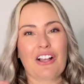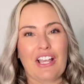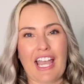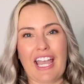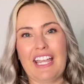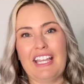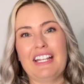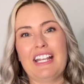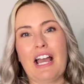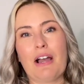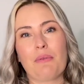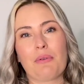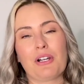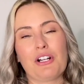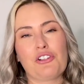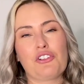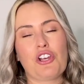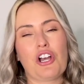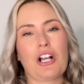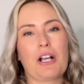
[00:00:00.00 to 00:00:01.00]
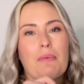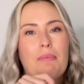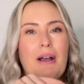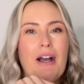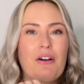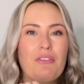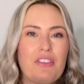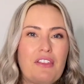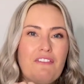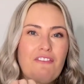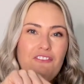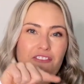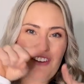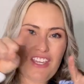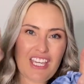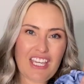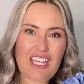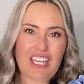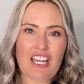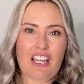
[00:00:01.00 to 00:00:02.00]
Okay, now we're gonna talk about the
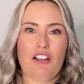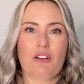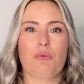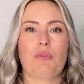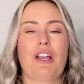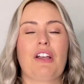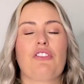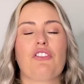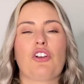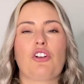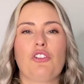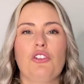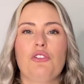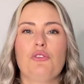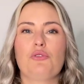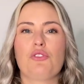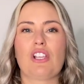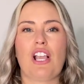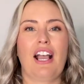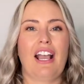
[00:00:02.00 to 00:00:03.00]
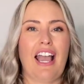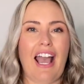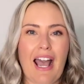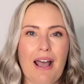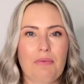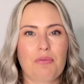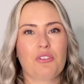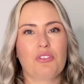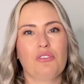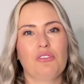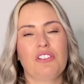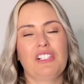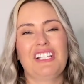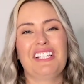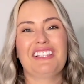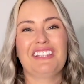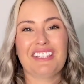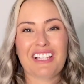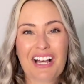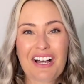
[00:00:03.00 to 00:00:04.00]
V around the glutes. I absolutely
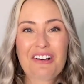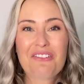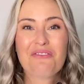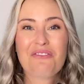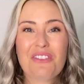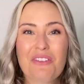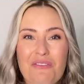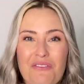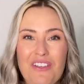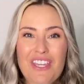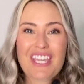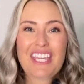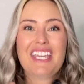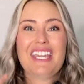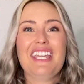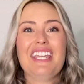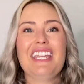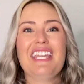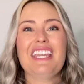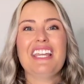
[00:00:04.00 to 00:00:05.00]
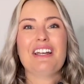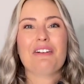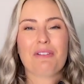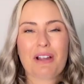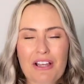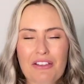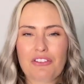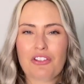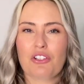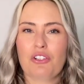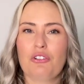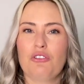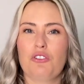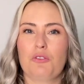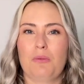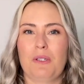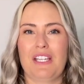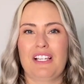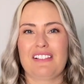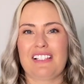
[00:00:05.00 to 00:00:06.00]
love the V around the glutes
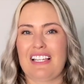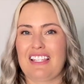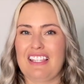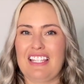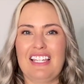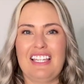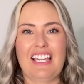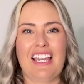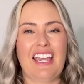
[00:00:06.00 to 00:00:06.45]
because I think